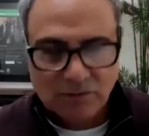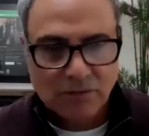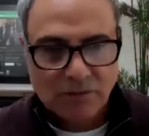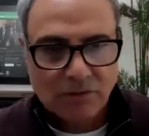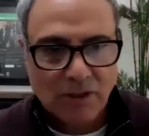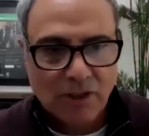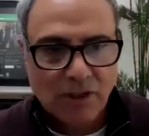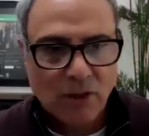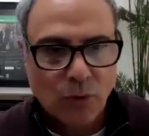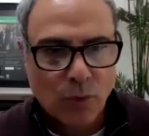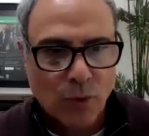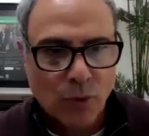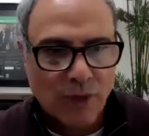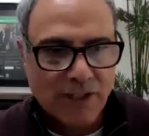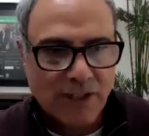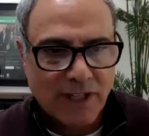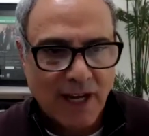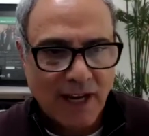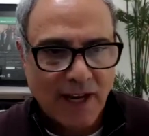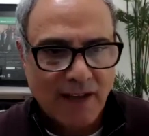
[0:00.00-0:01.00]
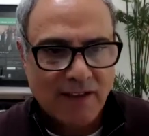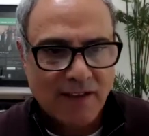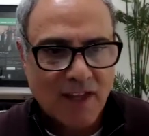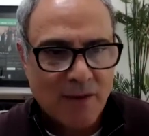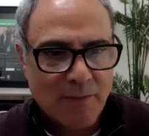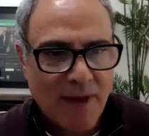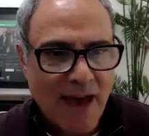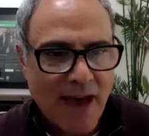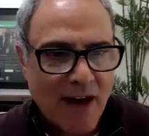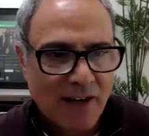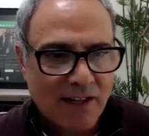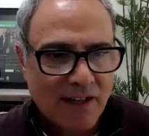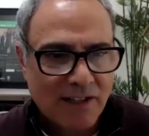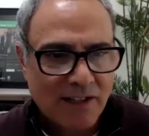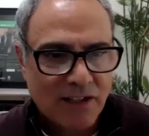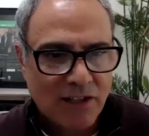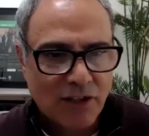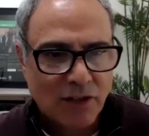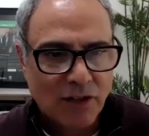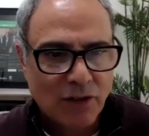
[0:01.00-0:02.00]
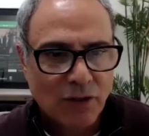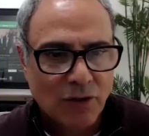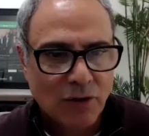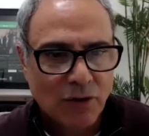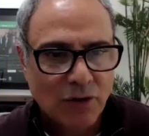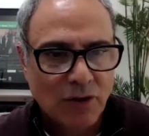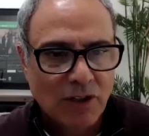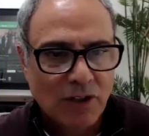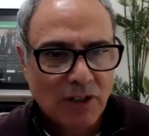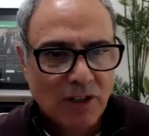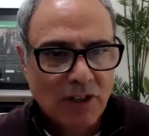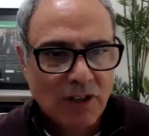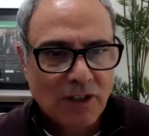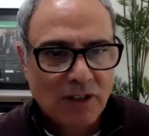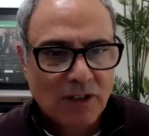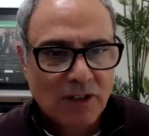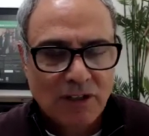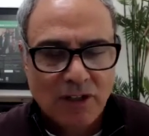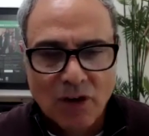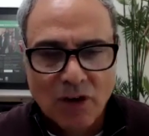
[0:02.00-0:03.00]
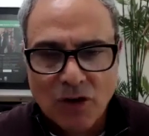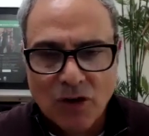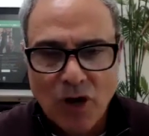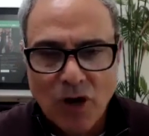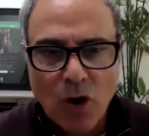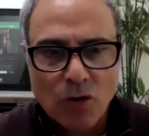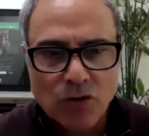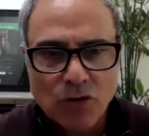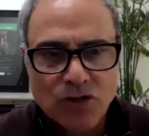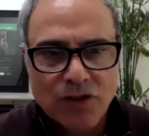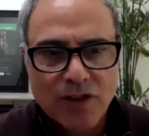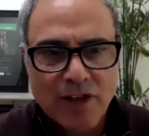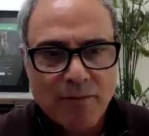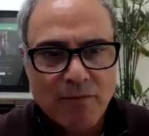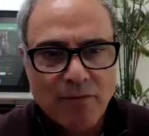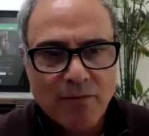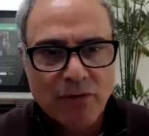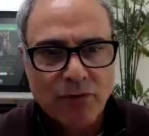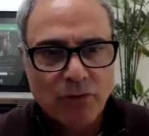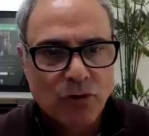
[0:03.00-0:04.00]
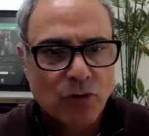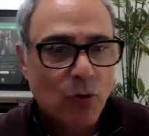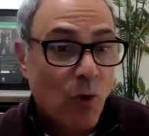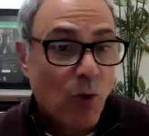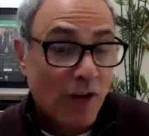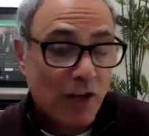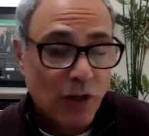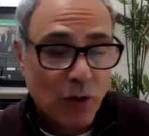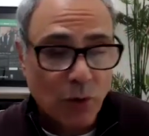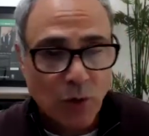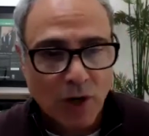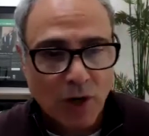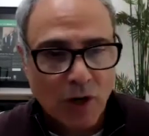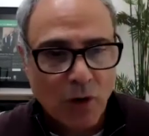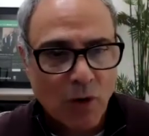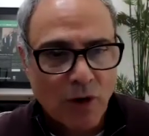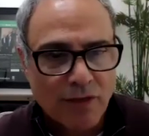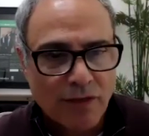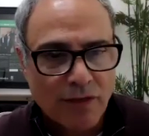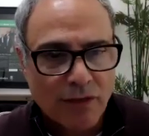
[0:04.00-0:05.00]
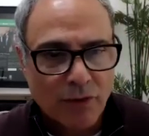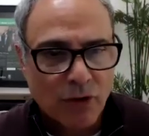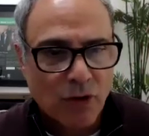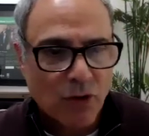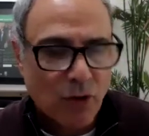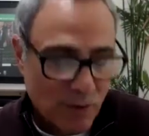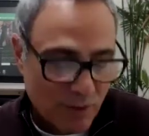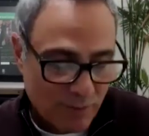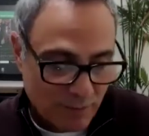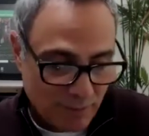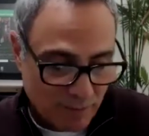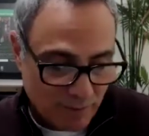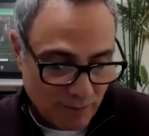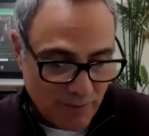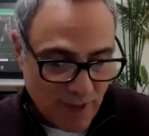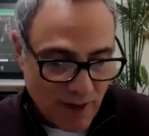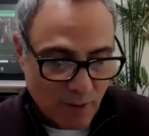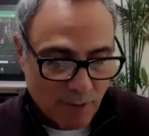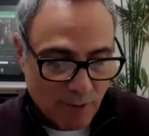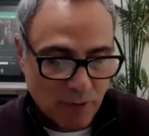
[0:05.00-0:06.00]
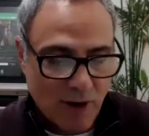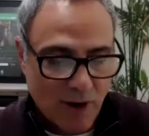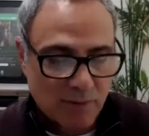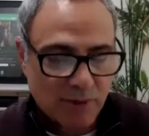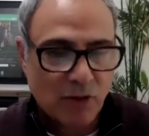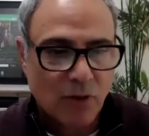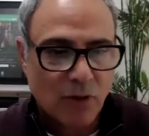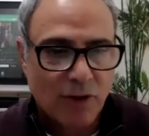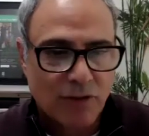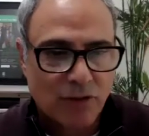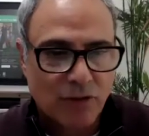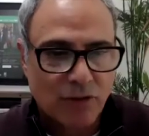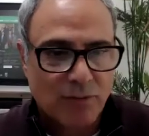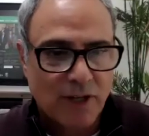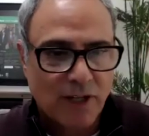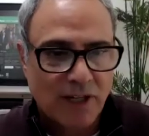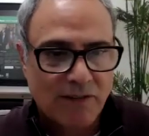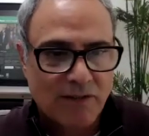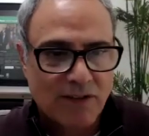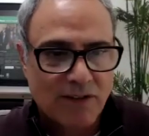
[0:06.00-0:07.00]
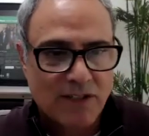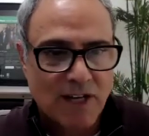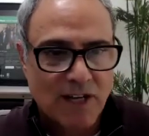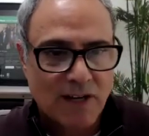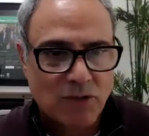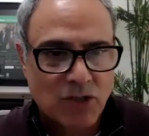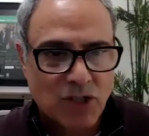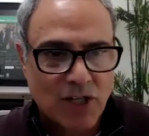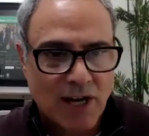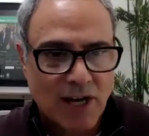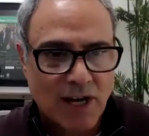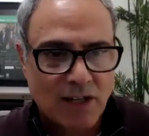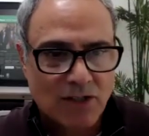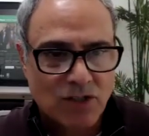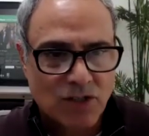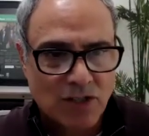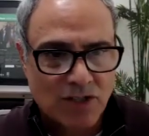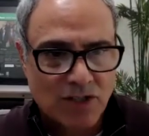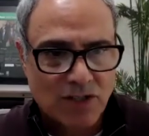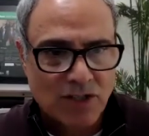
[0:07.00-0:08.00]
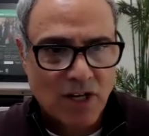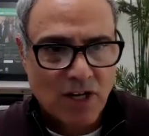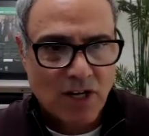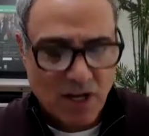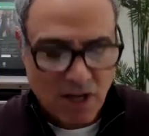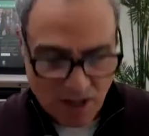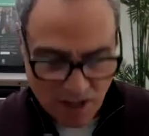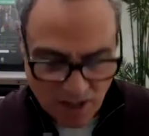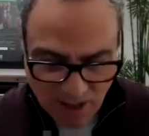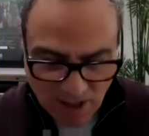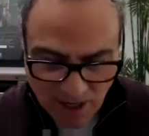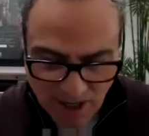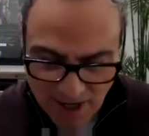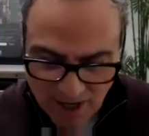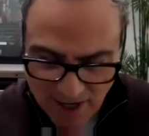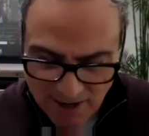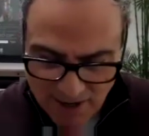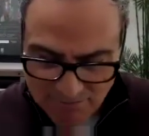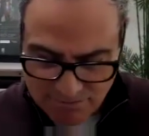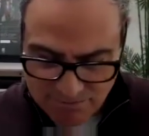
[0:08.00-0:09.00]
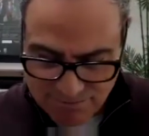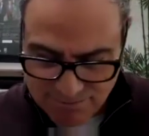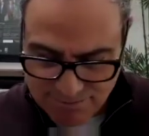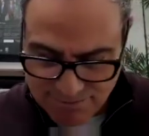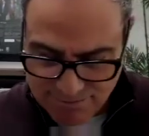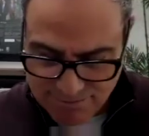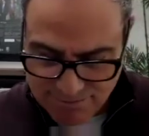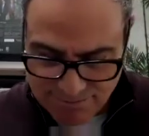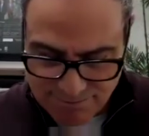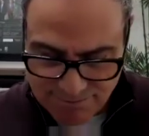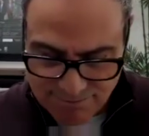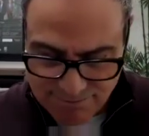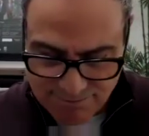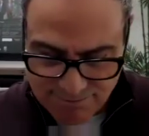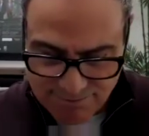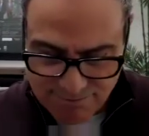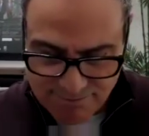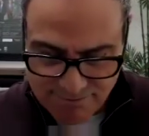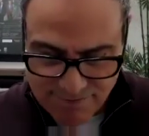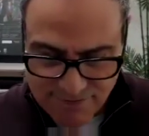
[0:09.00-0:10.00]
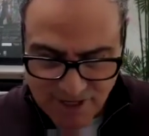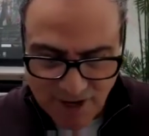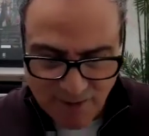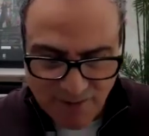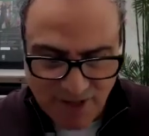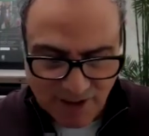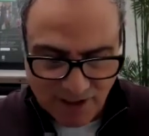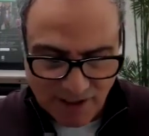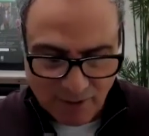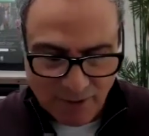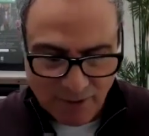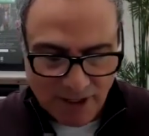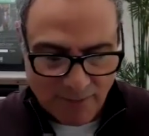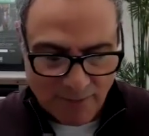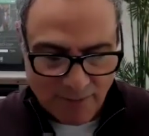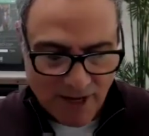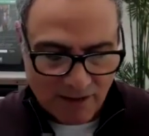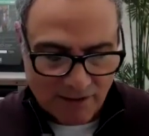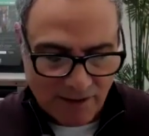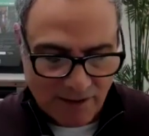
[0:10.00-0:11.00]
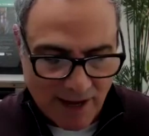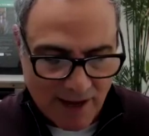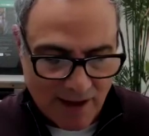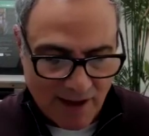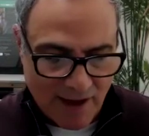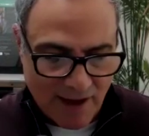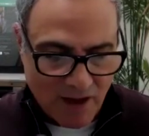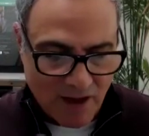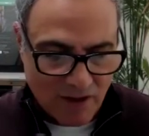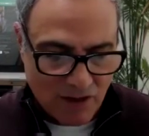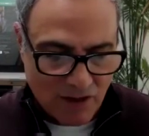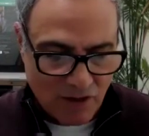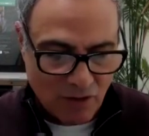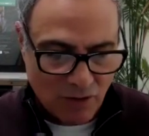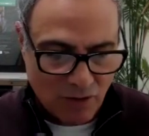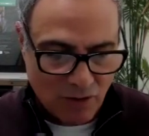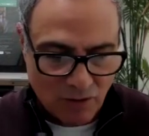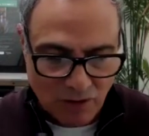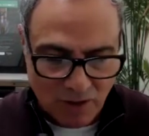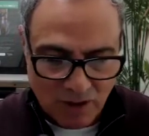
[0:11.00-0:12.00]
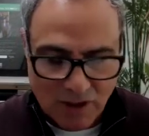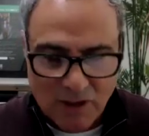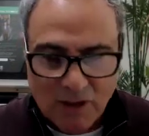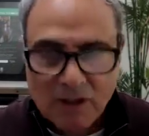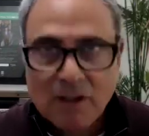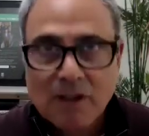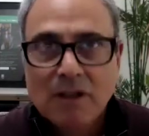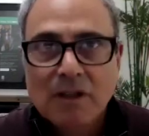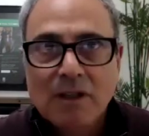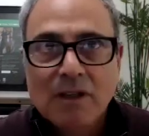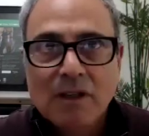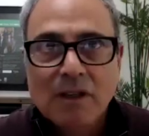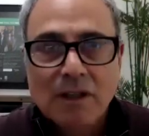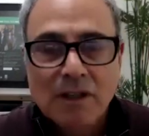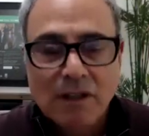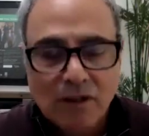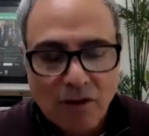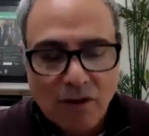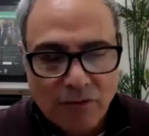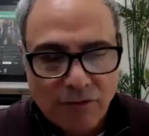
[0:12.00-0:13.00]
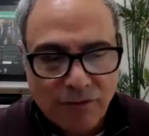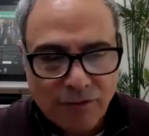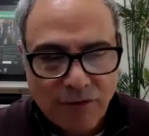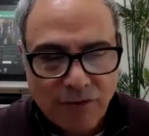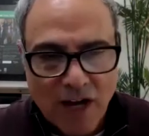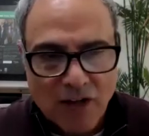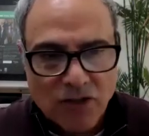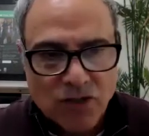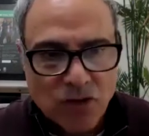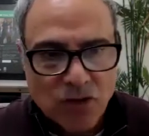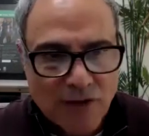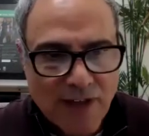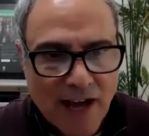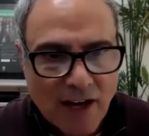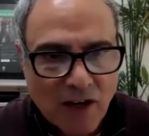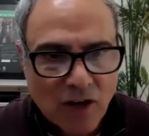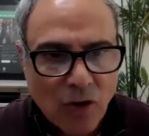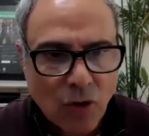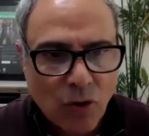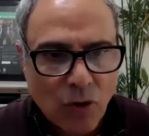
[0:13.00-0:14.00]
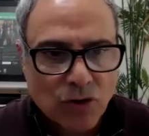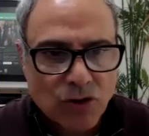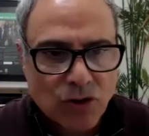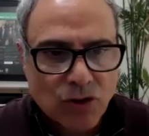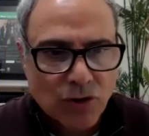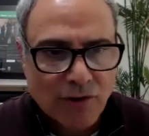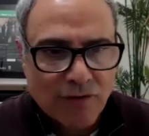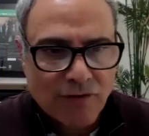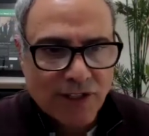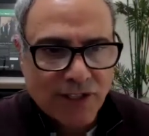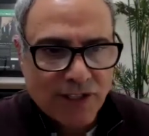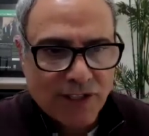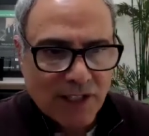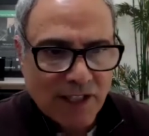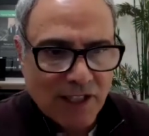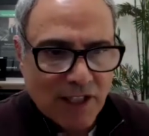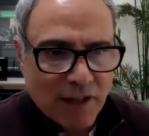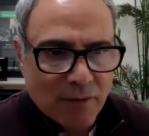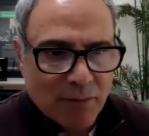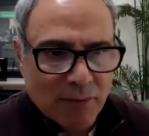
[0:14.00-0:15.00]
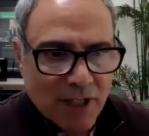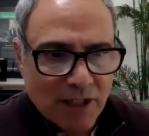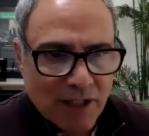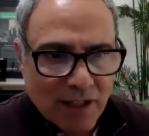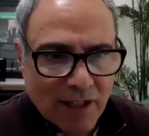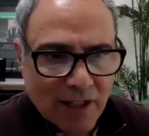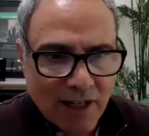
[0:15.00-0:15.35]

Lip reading: you know, retain them? How did you, you know, coach them through what you were going through, and they were probably going through many of the same challenges? Um, Tell me a little bit about how you know, foster that culture of the team, and